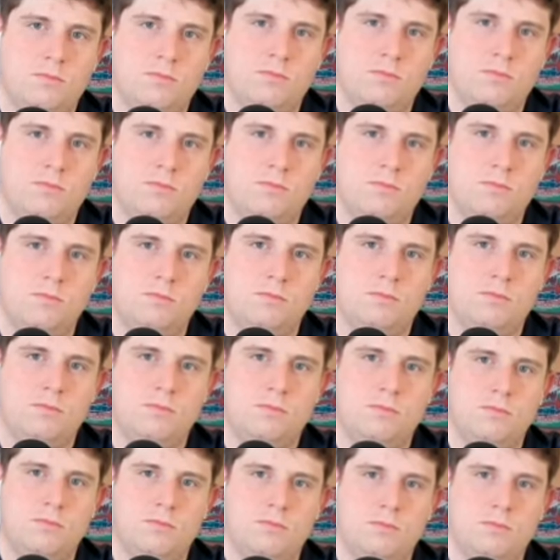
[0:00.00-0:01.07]

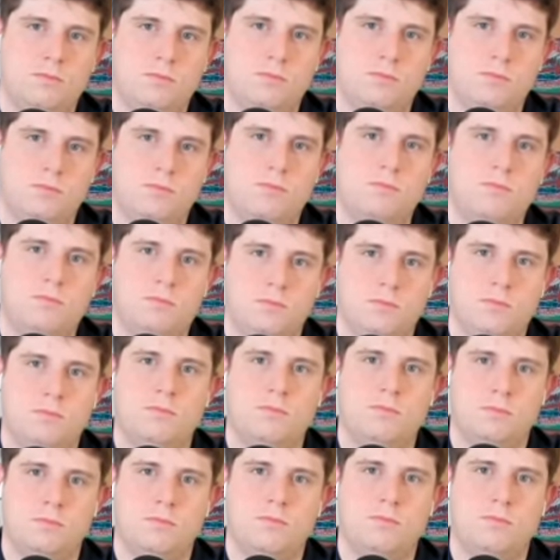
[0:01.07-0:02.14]

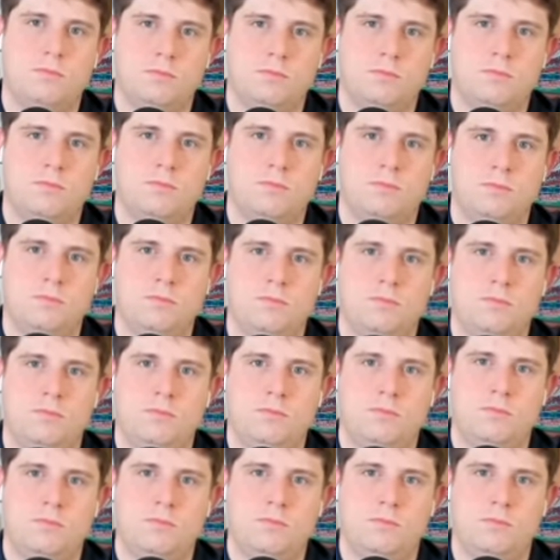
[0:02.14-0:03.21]

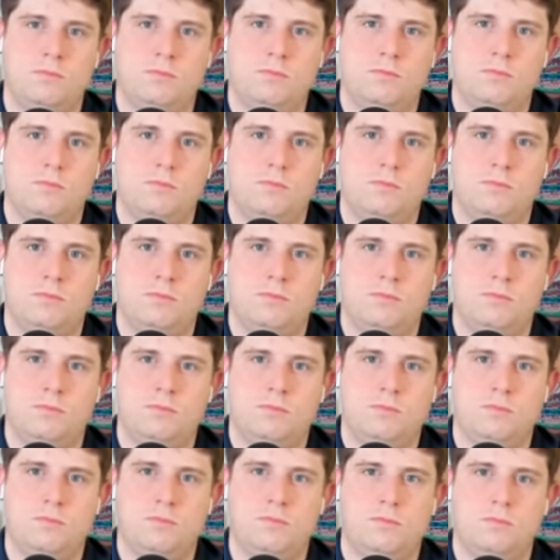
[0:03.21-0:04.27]

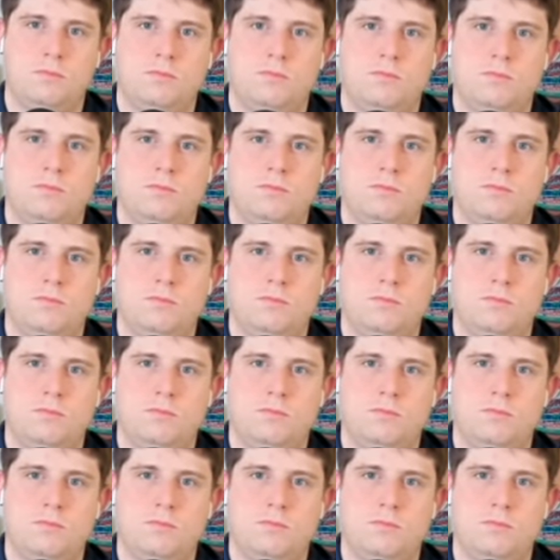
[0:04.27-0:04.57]
[no speech]